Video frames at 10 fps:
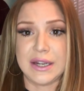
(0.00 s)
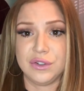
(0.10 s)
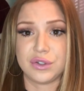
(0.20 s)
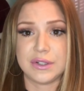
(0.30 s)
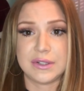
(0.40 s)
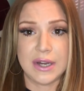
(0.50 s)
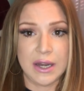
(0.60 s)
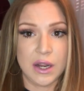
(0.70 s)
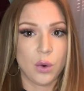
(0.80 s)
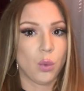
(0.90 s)
interest
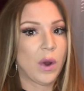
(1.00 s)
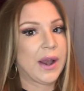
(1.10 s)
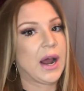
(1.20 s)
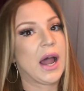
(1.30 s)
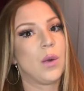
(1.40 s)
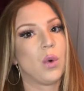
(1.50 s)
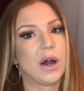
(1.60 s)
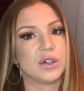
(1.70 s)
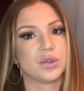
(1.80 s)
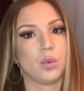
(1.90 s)
in it when I
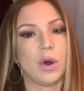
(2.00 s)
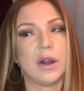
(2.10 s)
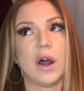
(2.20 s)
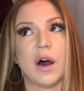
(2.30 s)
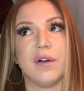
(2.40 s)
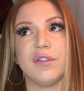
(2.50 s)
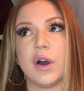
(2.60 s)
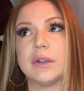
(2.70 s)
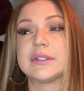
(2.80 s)
watched one of